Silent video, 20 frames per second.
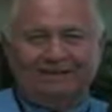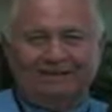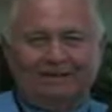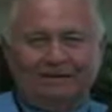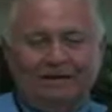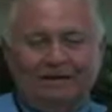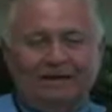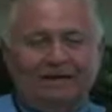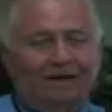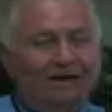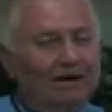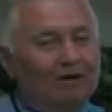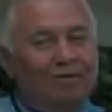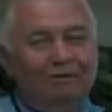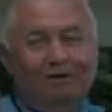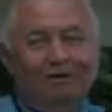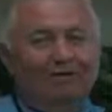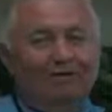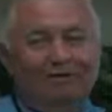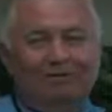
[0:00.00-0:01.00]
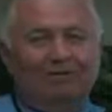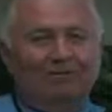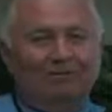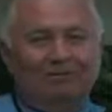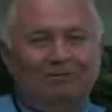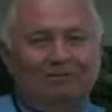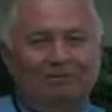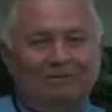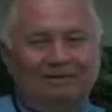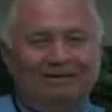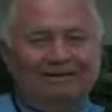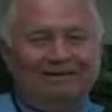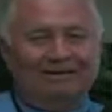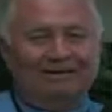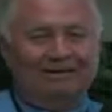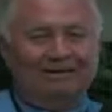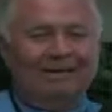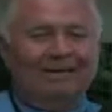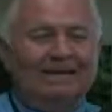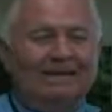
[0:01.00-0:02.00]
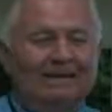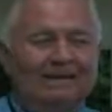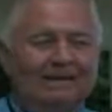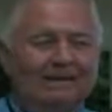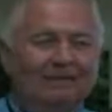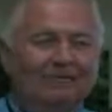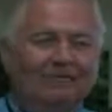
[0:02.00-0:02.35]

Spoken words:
Okay, not resonance coupling. And